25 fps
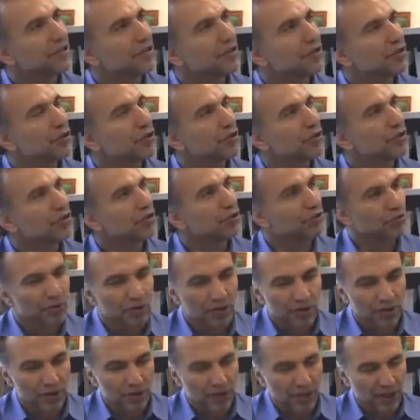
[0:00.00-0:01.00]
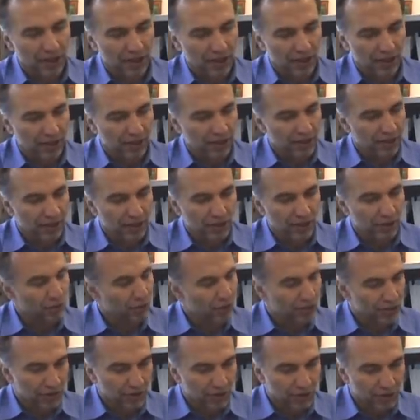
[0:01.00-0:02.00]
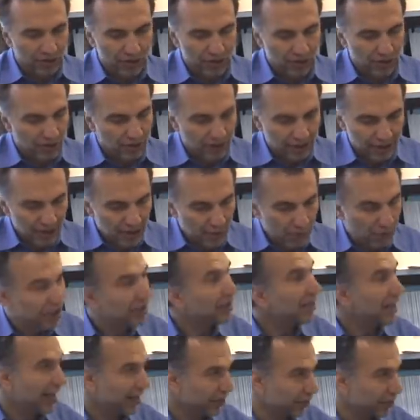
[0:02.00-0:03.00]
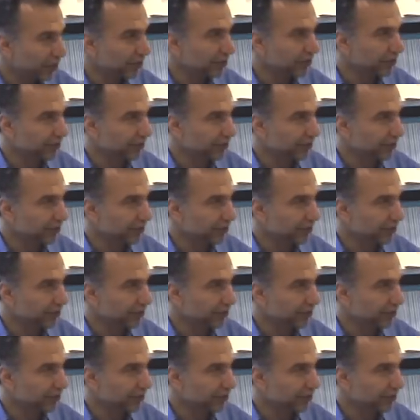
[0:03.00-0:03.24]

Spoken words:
So you do the study. The results are like spectacular.